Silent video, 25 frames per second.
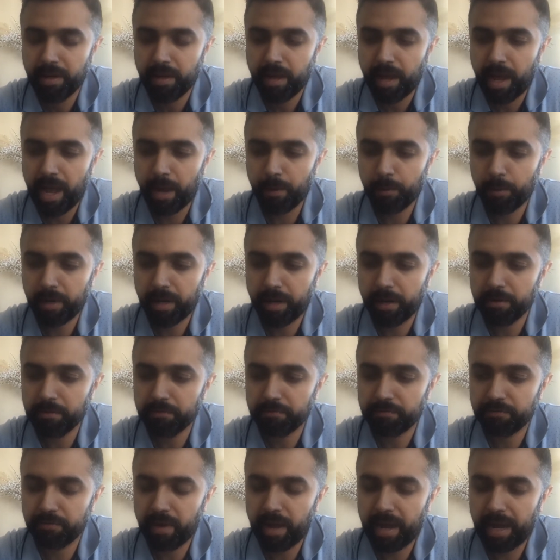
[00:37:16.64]
I would kind
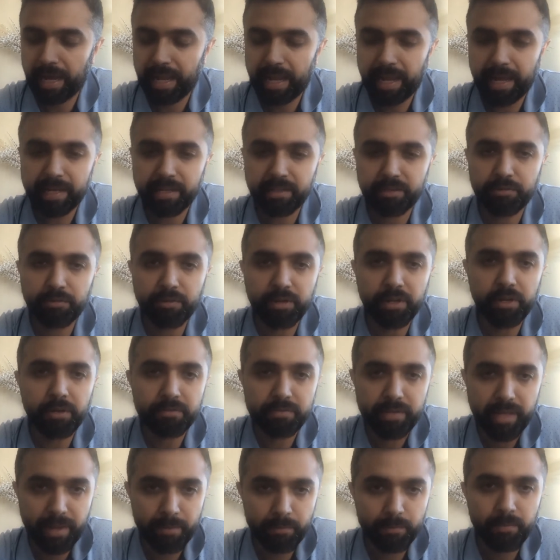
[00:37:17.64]
of highlight 3
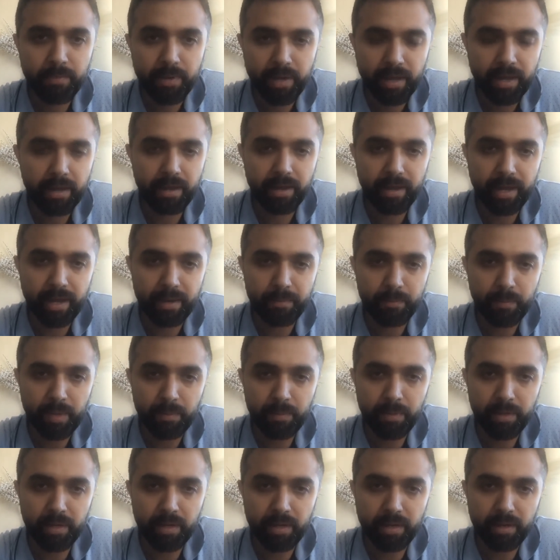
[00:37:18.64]
of them and
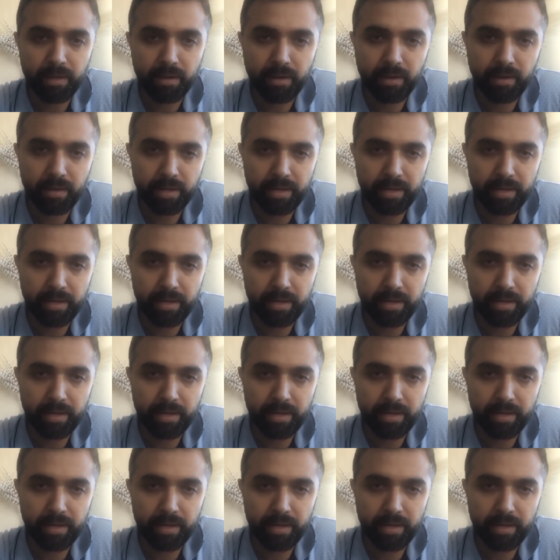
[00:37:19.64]
maybe